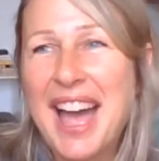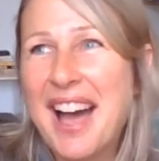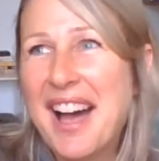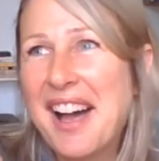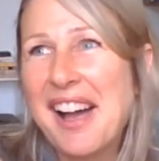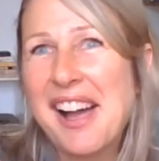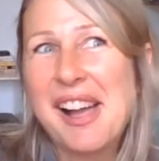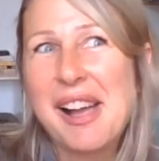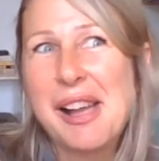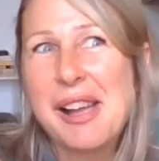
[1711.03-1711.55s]

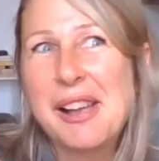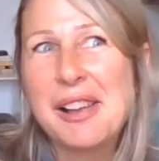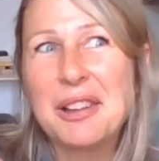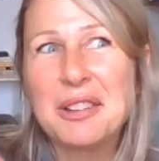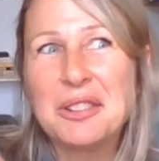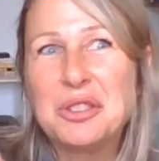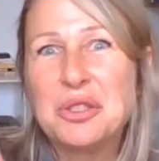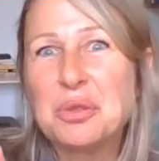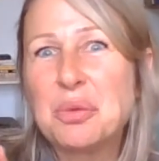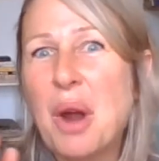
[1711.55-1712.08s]

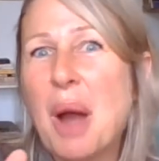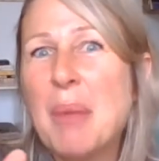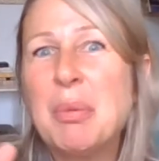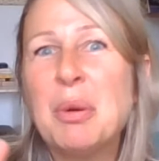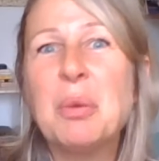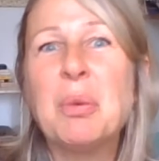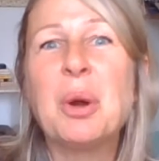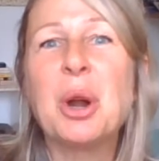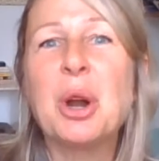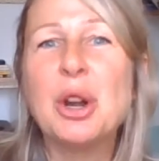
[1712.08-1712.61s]

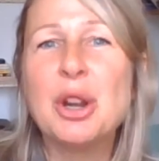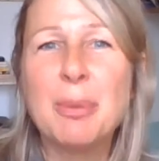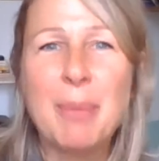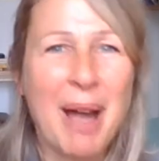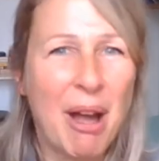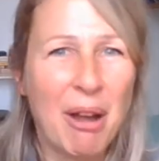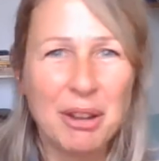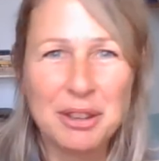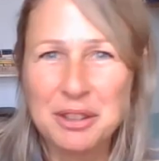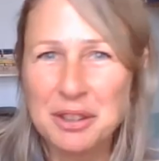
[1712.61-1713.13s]
a word
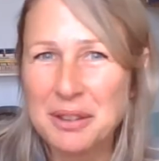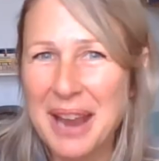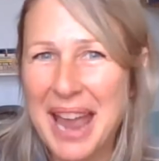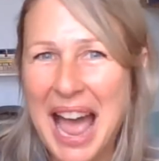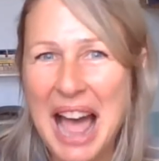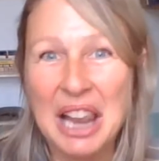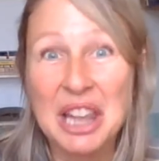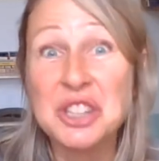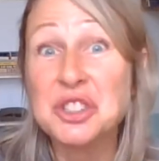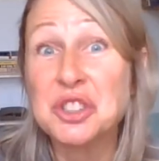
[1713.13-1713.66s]
about
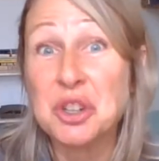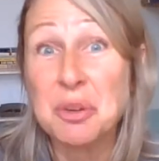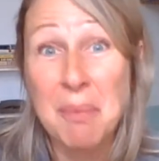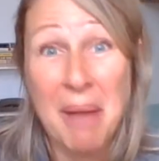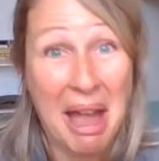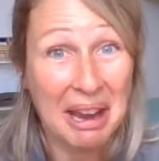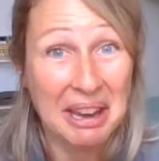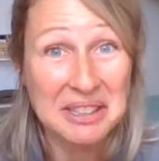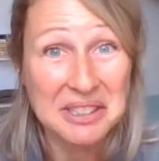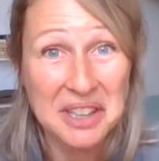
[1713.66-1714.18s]
Alistair
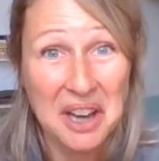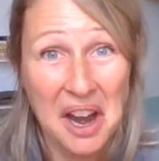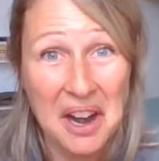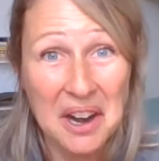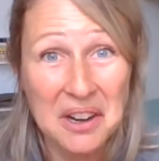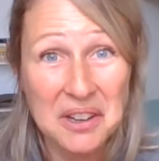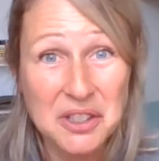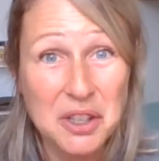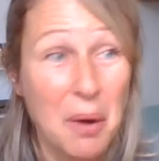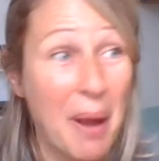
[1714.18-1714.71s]

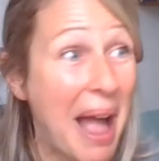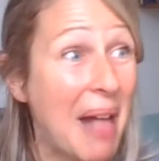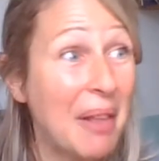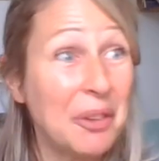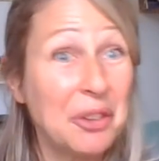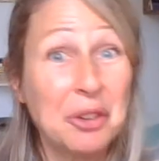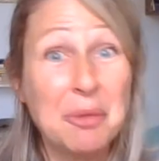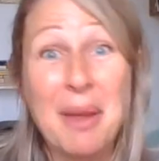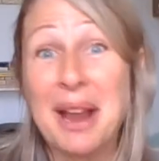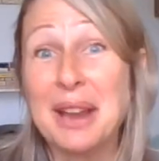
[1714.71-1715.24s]
McIntyre. So
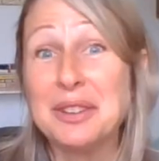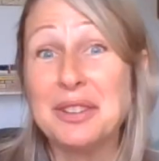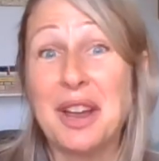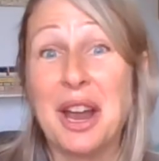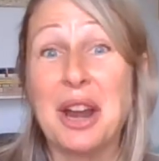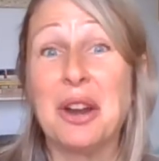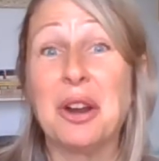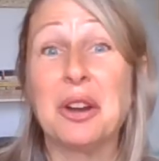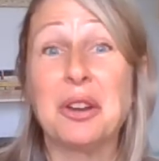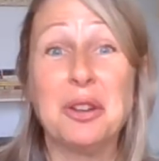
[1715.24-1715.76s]
Alistair
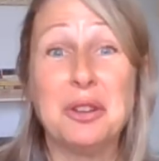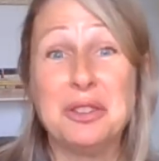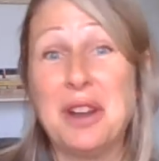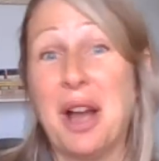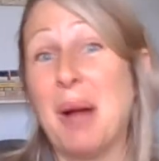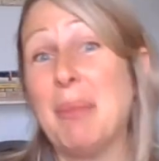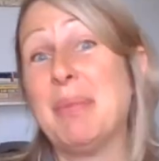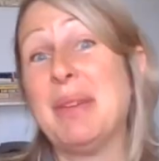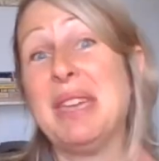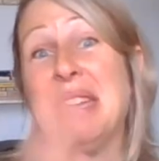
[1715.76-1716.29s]
McIntyre could
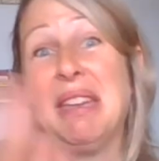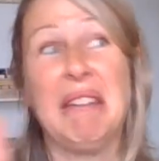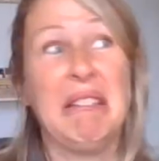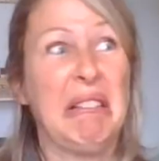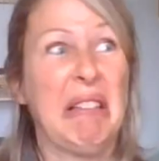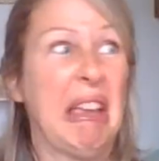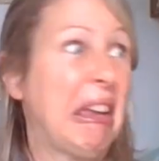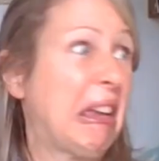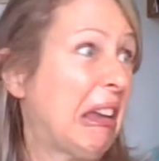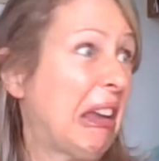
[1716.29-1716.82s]
not be
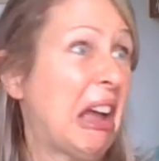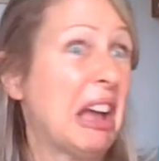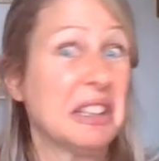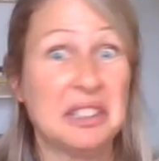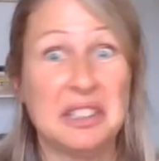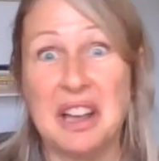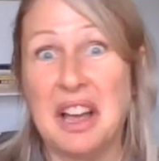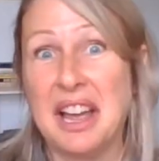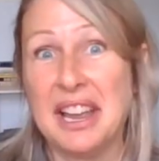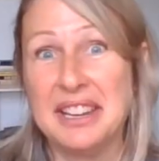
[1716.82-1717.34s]

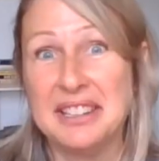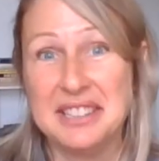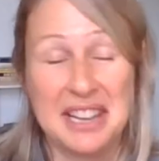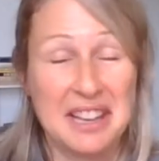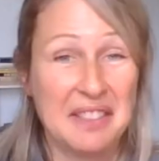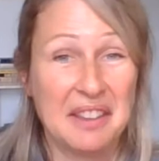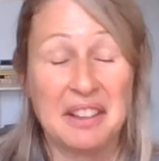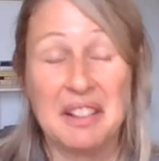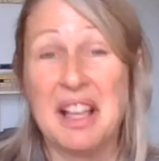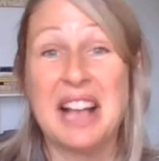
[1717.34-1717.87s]
assigned
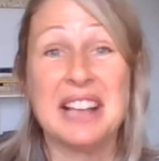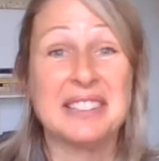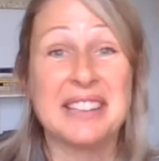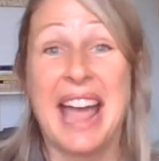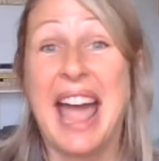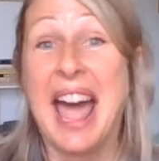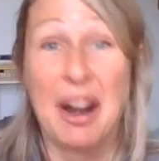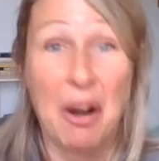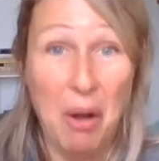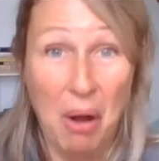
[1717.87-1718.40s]
in the class
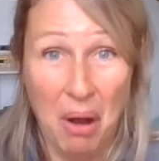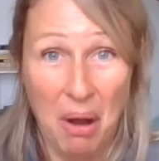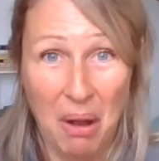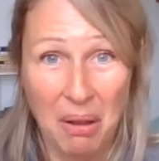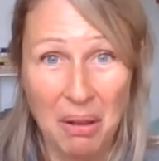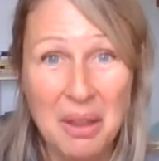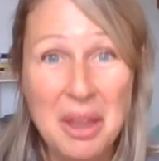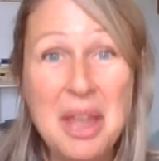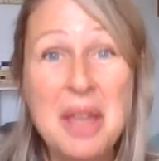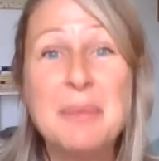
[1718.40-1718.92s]
at
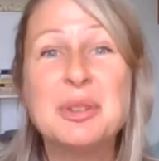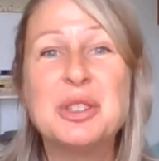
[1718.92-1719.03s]
all.